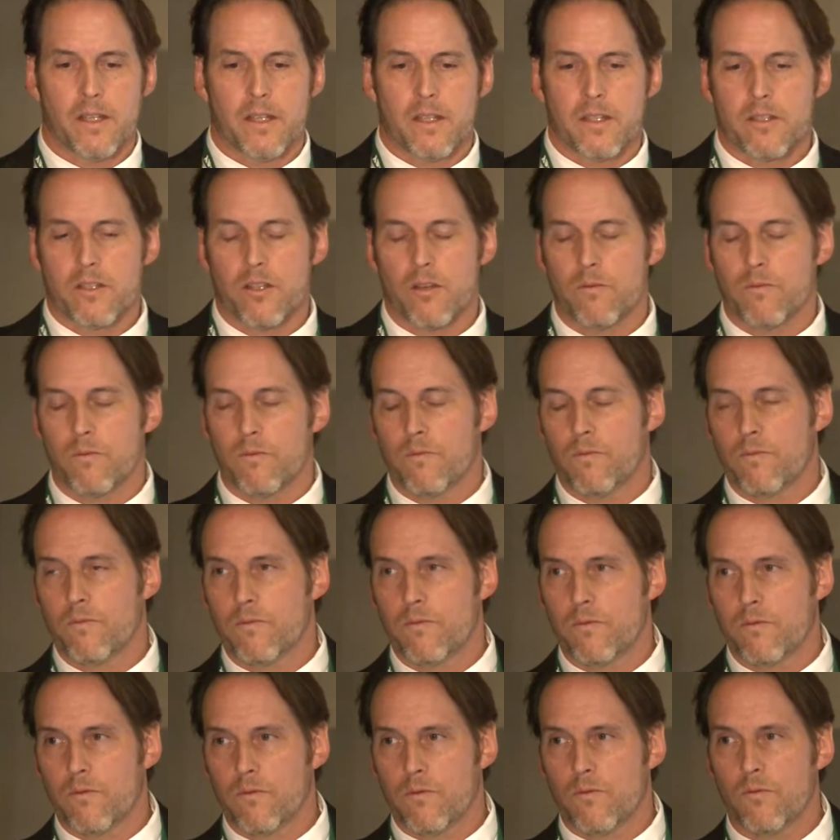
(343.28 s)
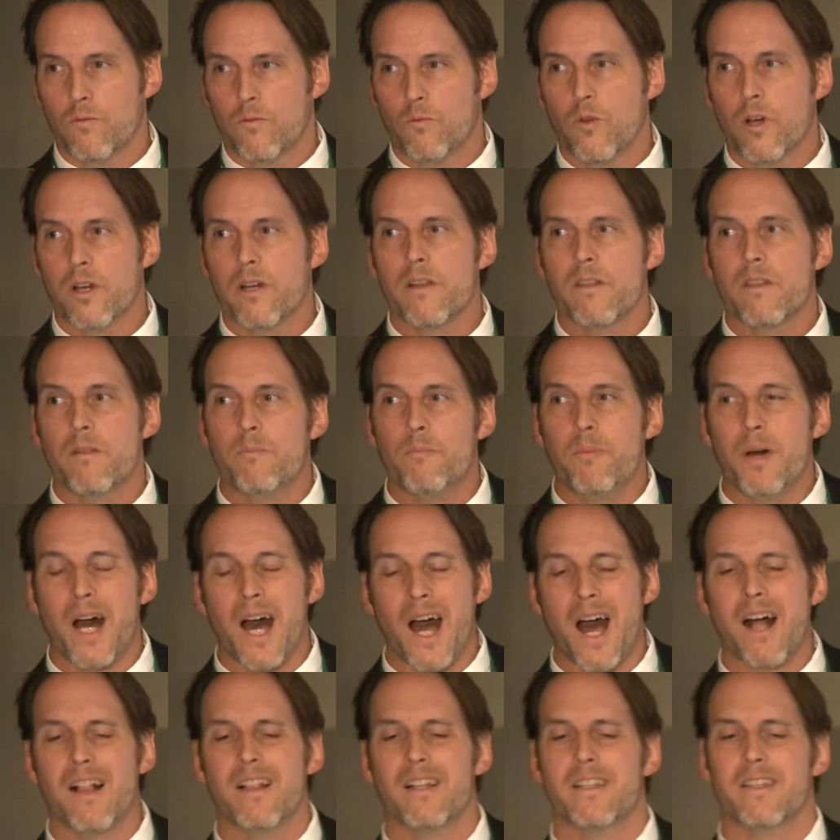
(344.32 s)
So what are the
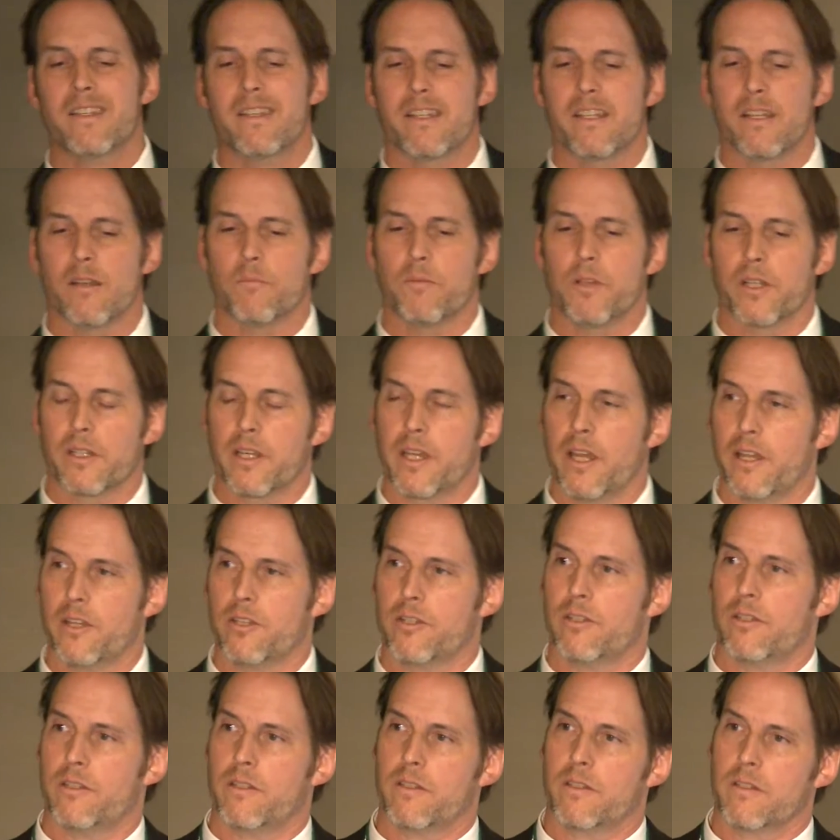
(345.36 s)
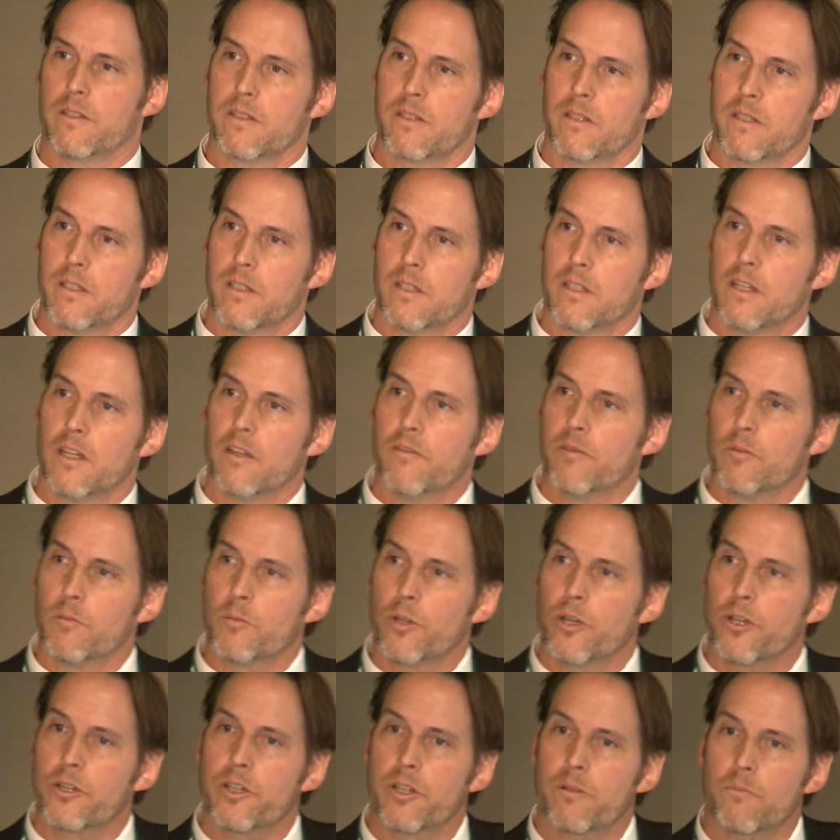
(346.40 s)
policy implications of
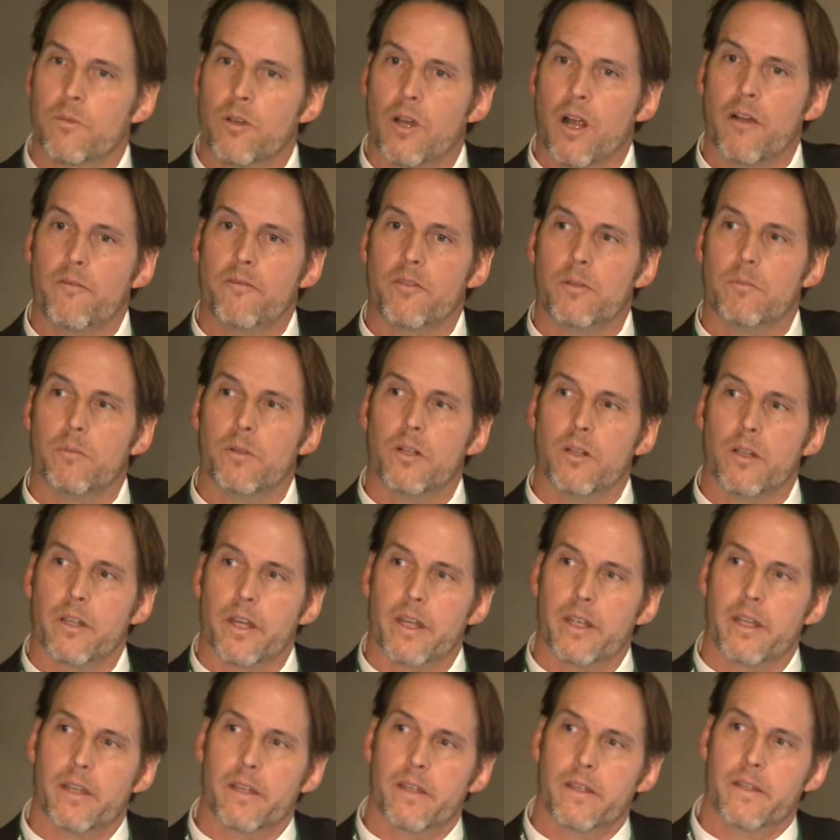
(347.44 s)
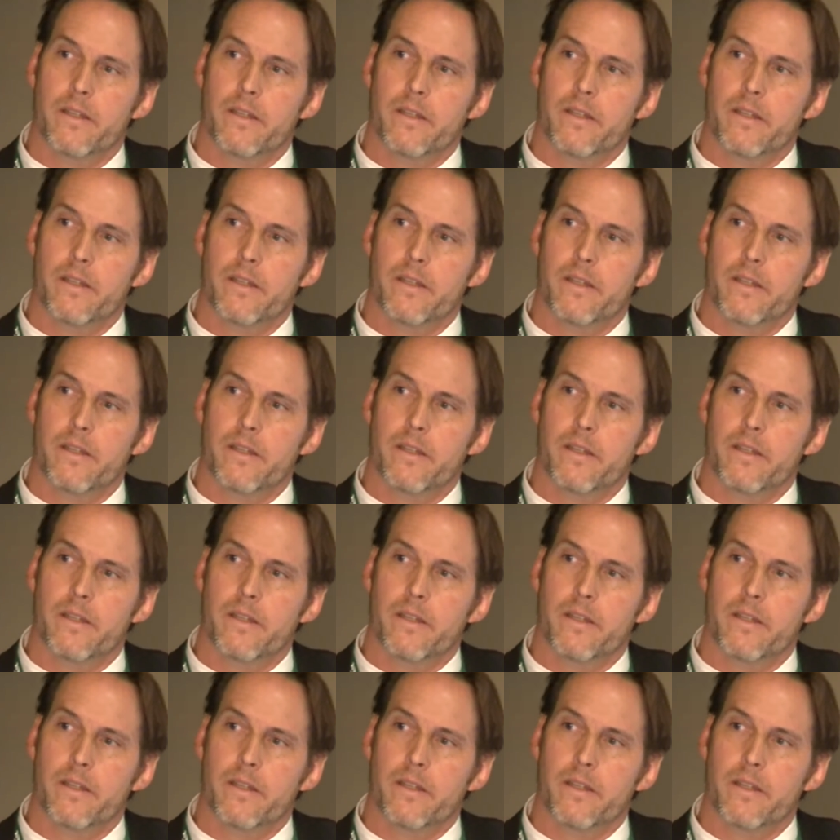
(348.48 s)
emerging profitability?